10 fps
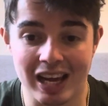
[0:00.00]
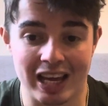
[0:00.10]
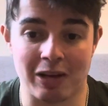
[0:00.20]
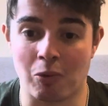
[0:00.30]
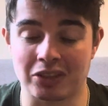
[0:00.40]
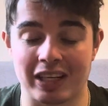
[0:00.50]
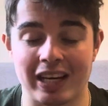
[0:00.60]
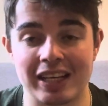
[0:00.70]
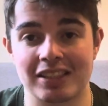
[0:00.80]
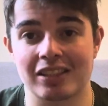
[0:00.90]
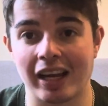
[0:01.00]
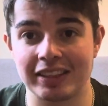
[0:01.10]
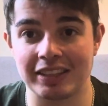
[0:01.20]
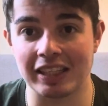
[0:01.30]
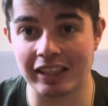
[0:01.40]
It wasn't an
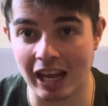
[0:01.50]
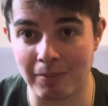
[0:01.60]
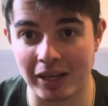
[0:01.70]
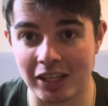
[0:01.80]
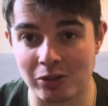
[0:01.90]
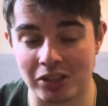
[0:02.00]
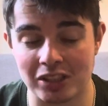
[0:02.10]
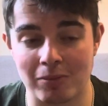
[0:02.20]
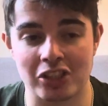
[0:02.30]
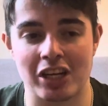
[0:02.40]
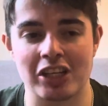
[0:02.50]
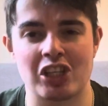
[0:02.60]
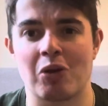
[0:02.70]
exciting game by any stretch of the imagination.